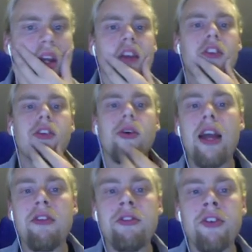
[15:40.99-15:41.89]
So
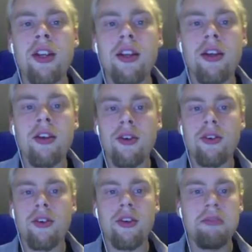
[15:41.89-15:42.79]
every
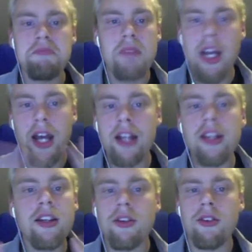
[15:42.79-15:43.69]
node, any
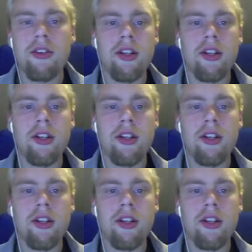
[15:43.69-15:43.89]
node